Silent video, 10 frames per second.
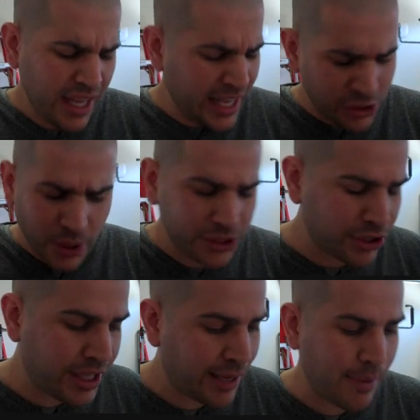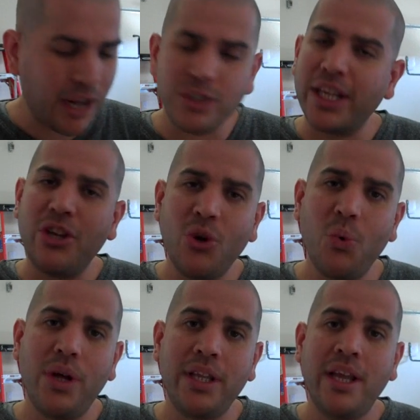And so I started thinking about it. I was like, you
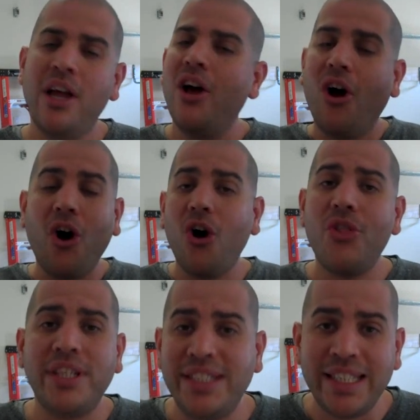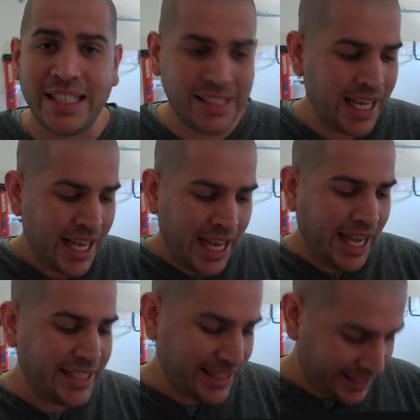know what? All this is,
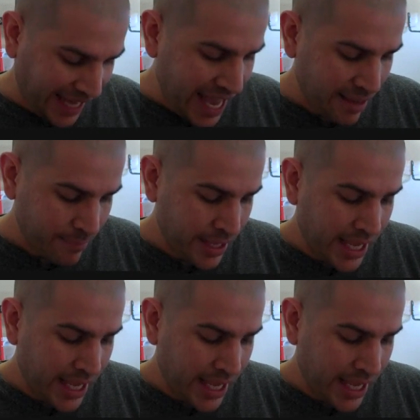it's a scam.